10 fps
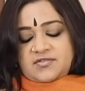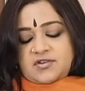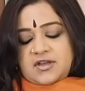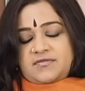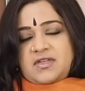if
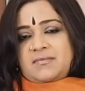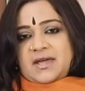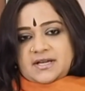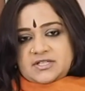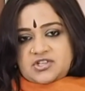you give them
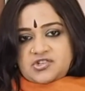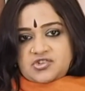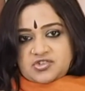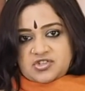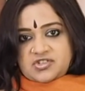like a
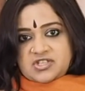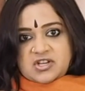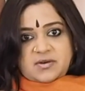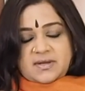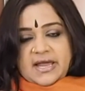ginger juice, they're
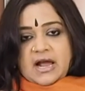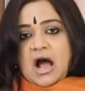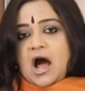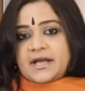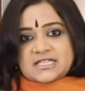going to be like,
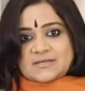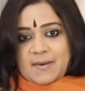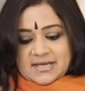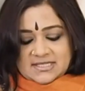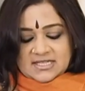it's
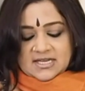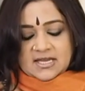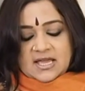spicy.